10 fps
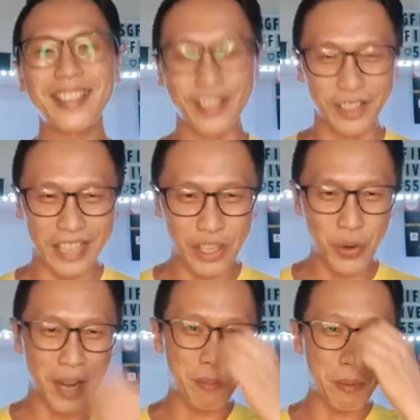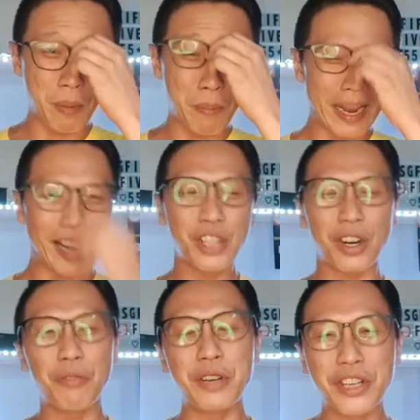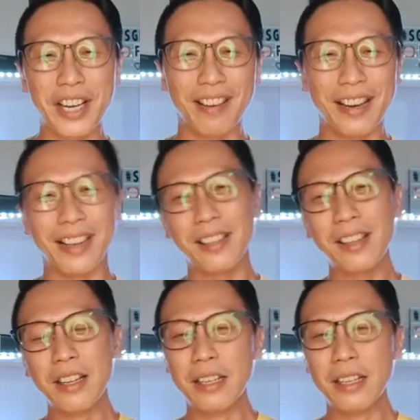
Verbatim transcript: So that's why people buy extra fridge now.